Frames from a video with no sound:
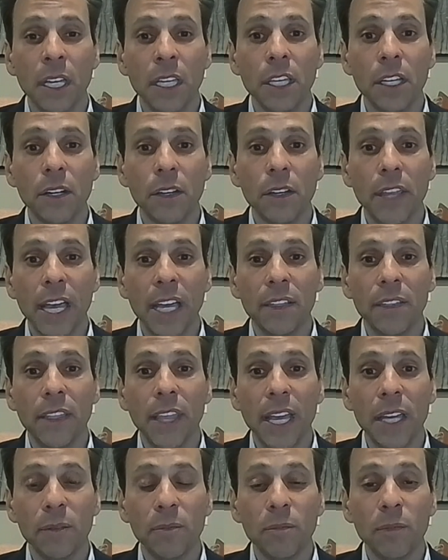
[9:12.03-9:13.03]

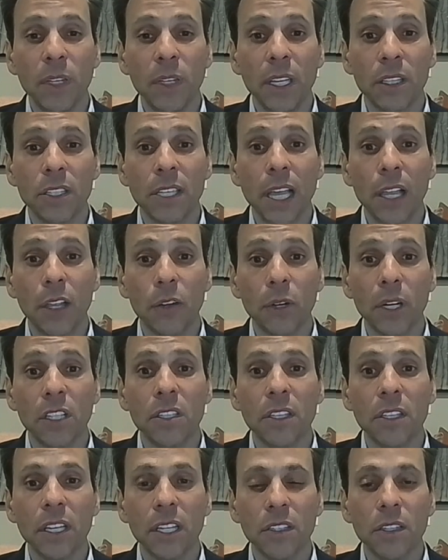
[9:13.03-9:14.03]
that
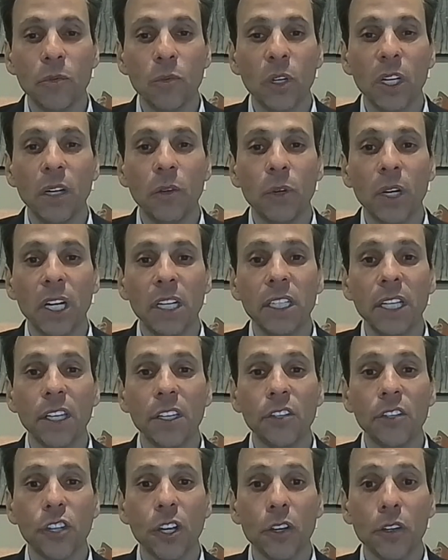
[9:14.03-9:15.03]
accelerates things. What I tell
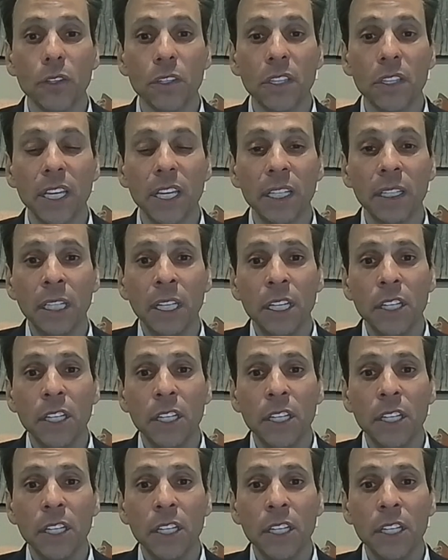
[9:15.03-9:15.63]
you, Joe, is that